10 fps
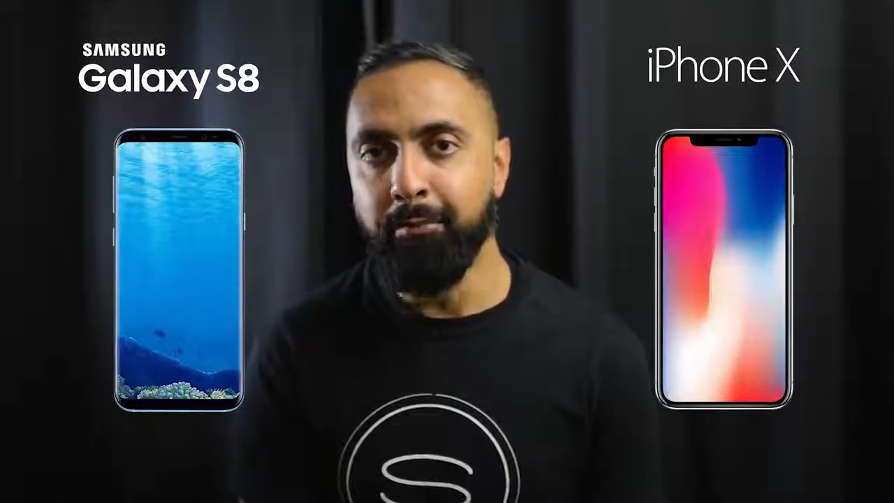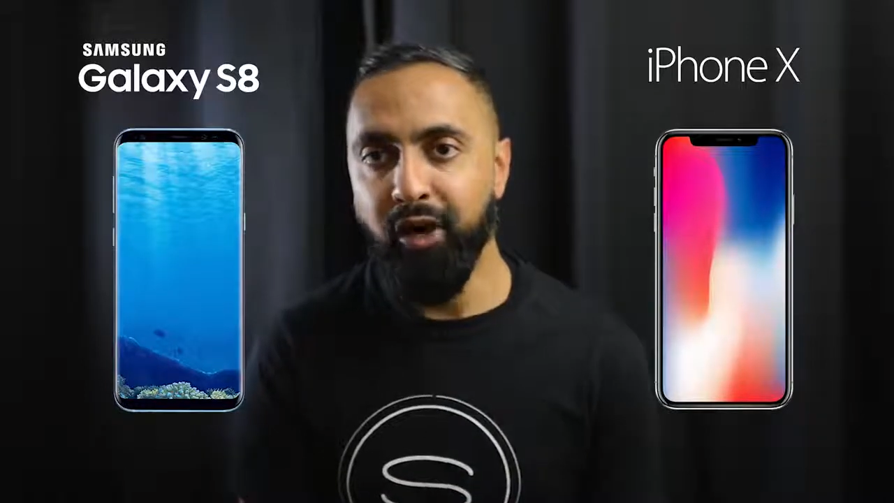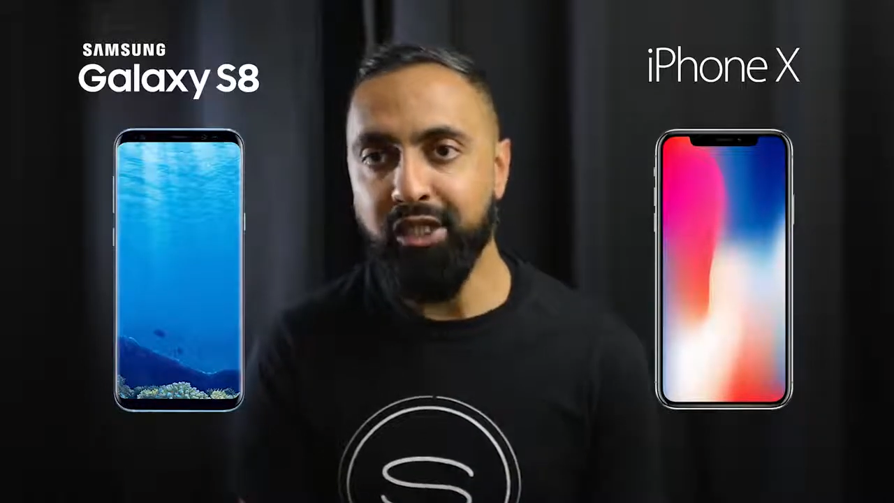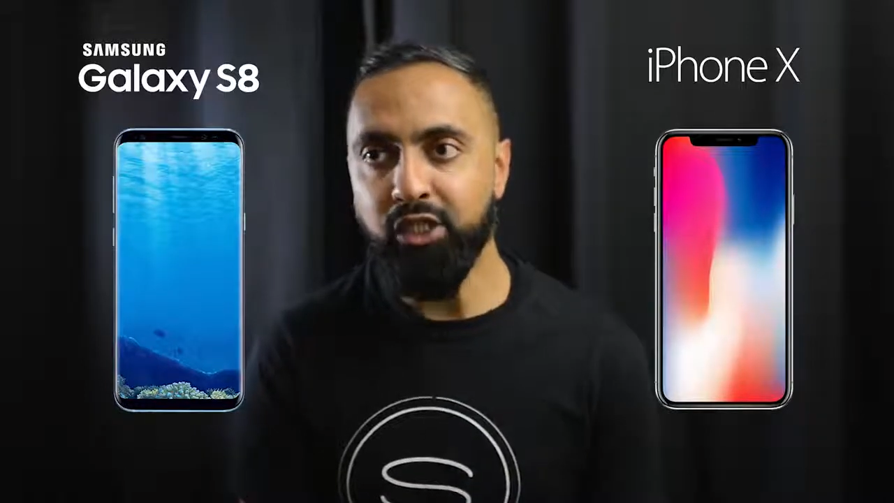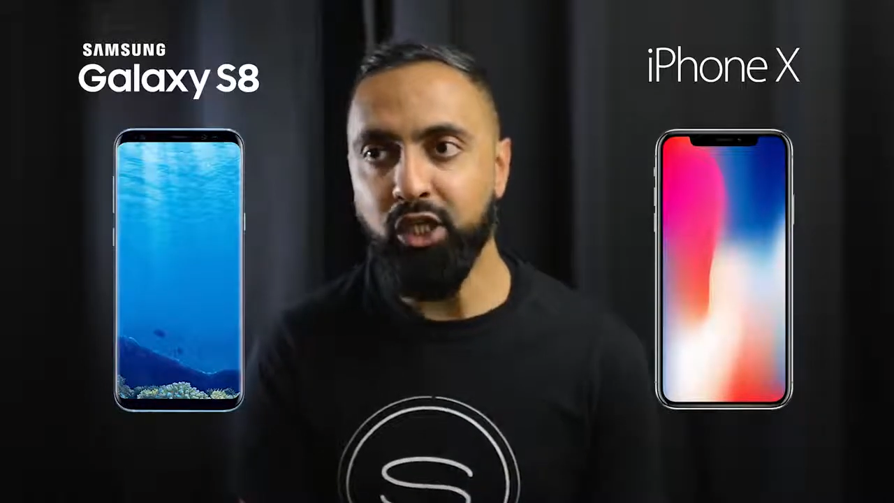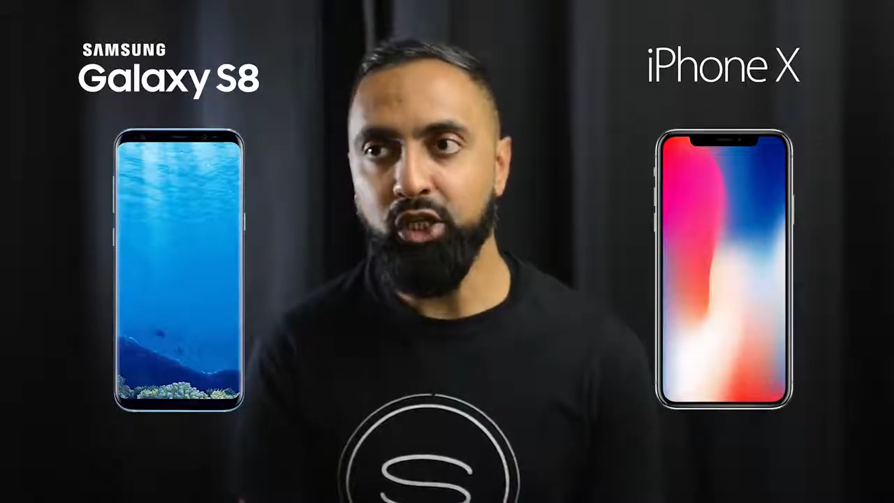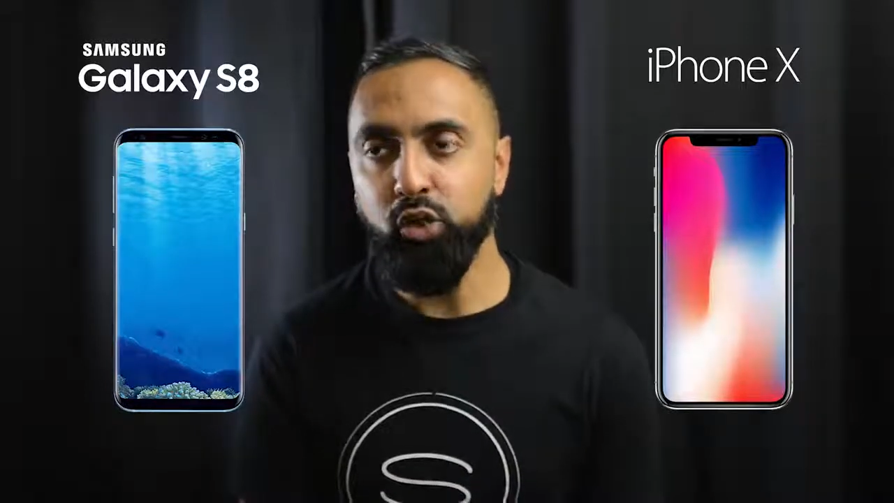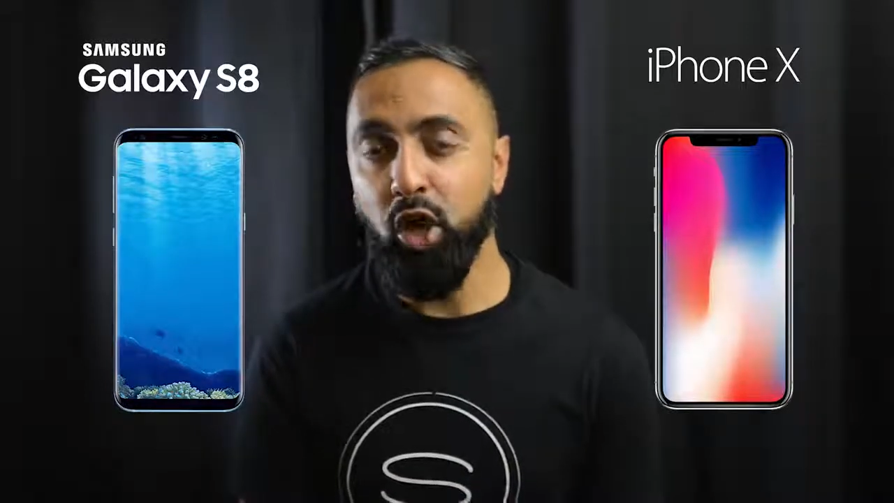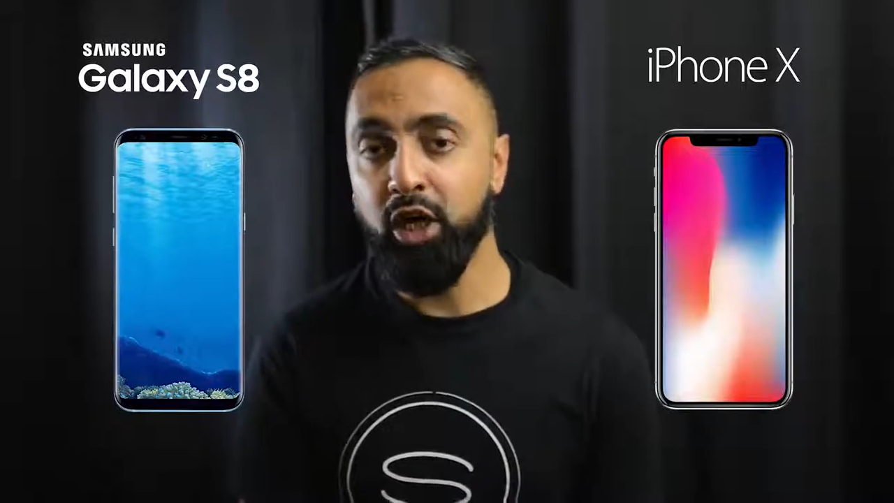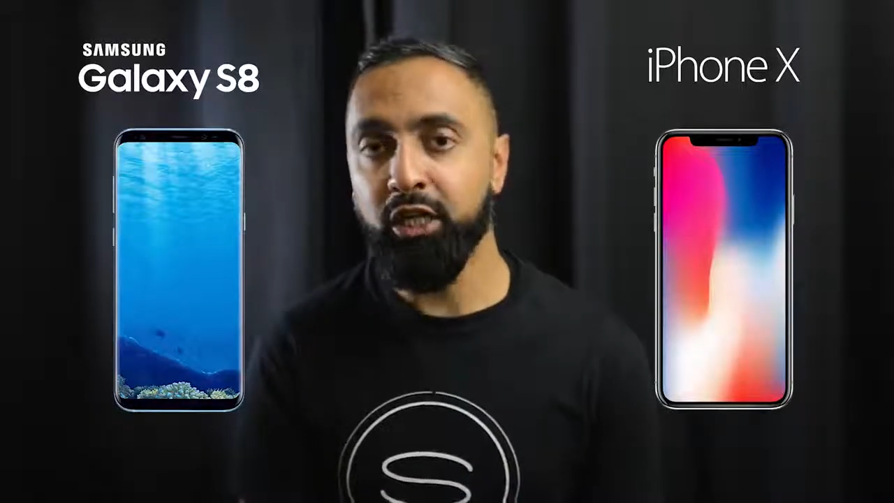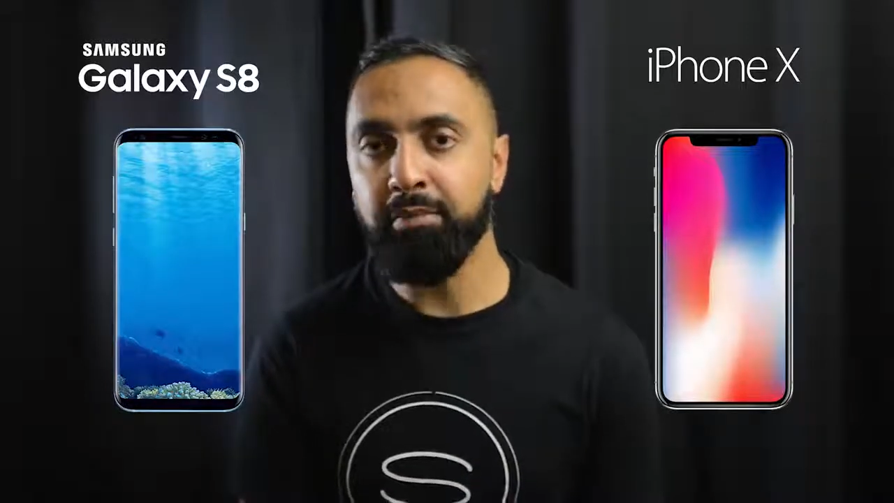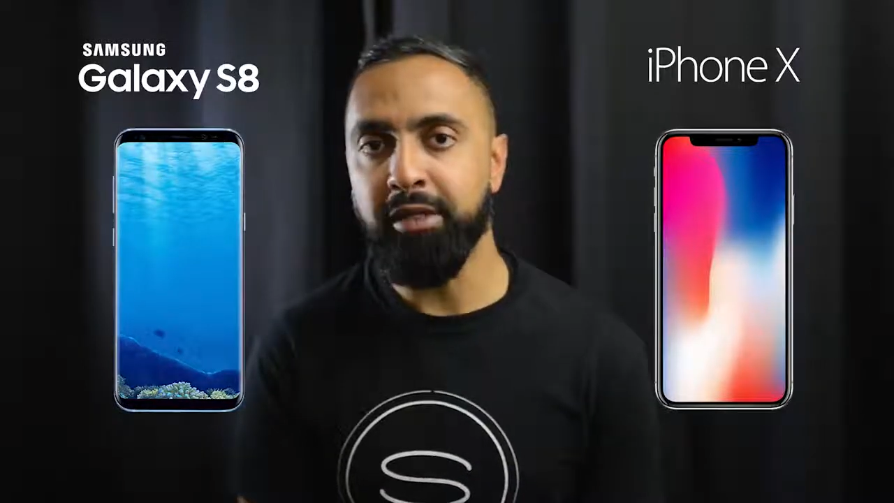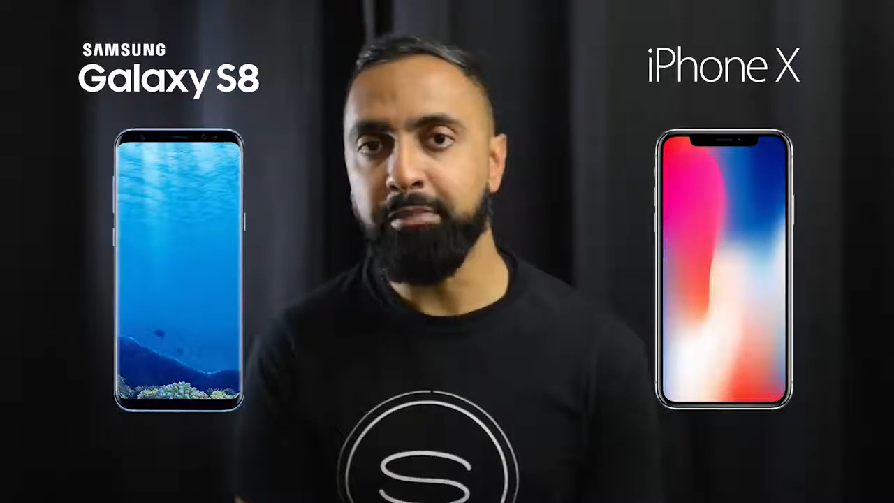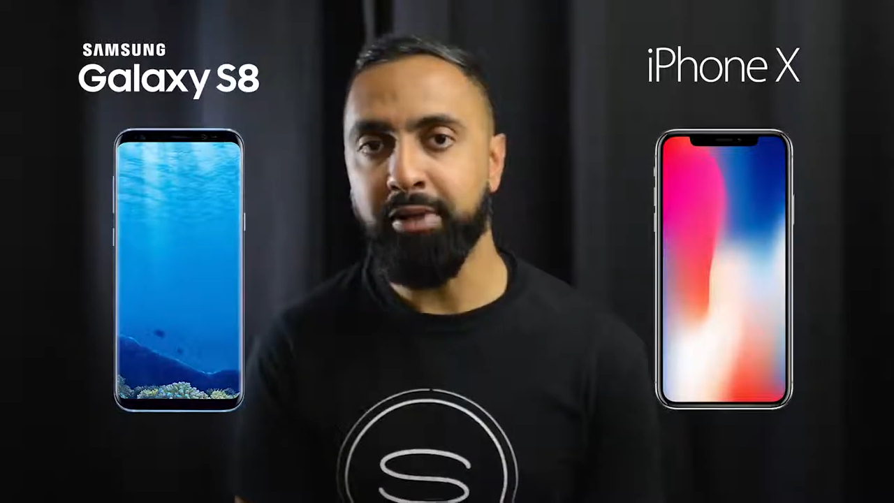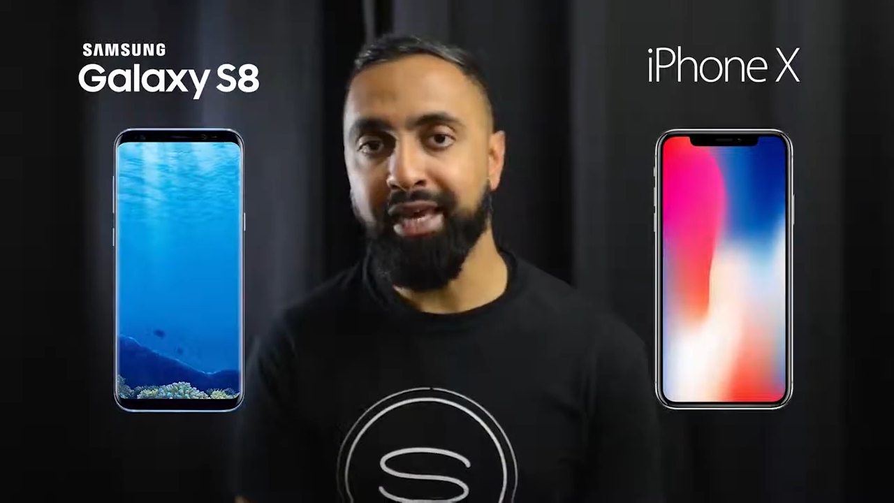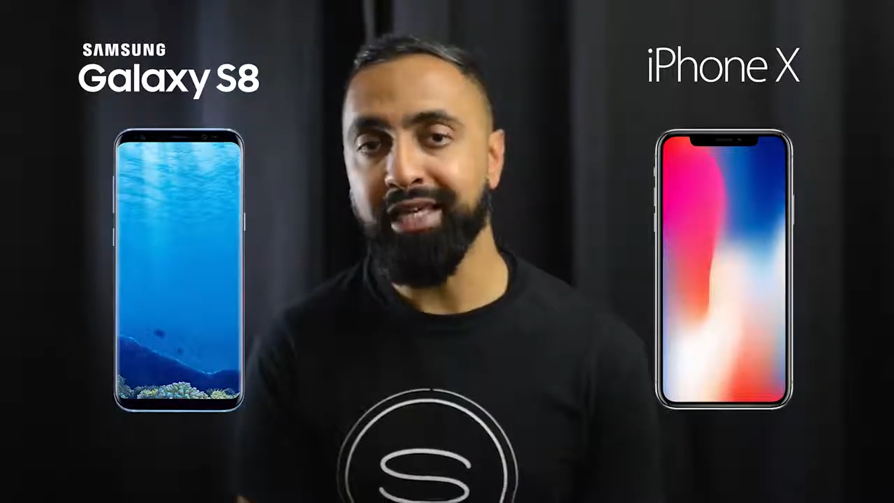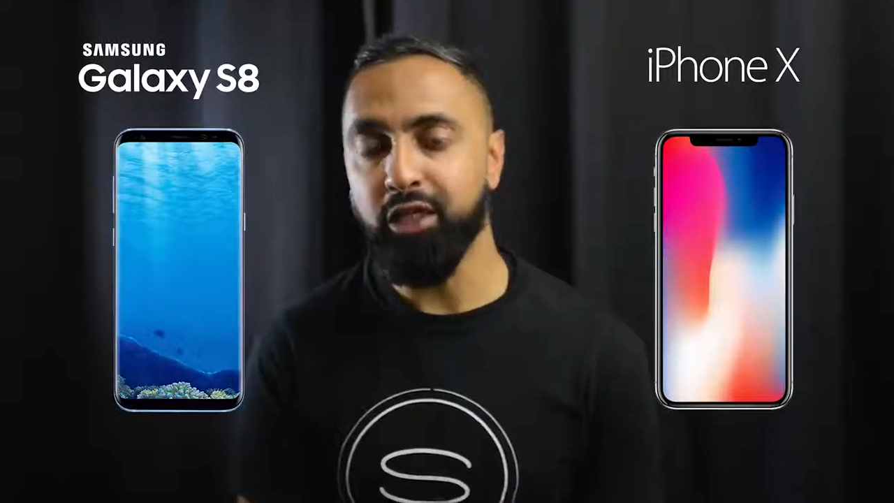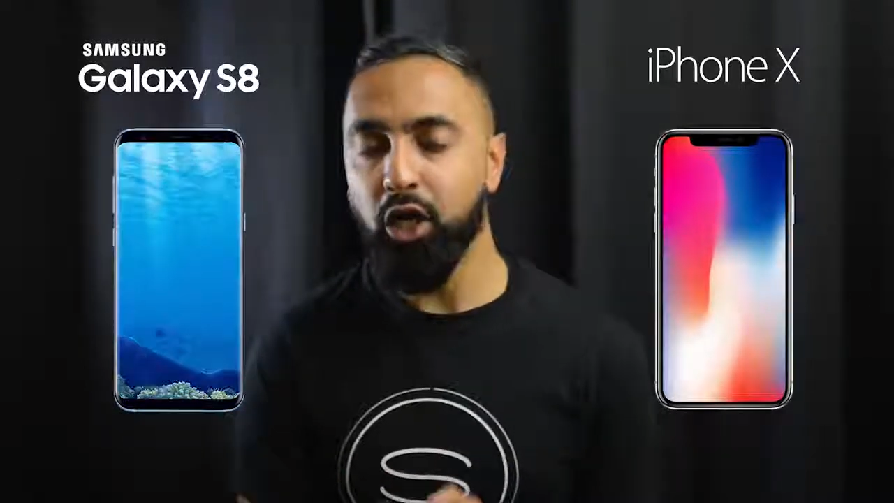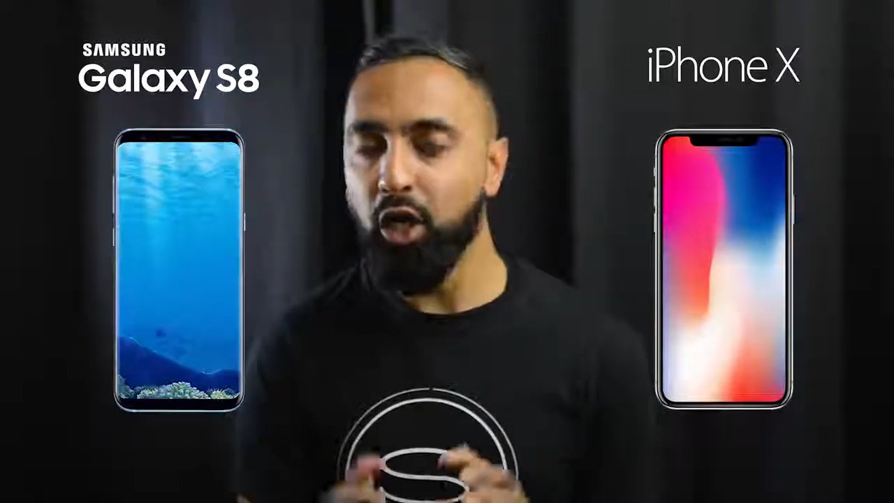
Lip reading: But you are going to be paying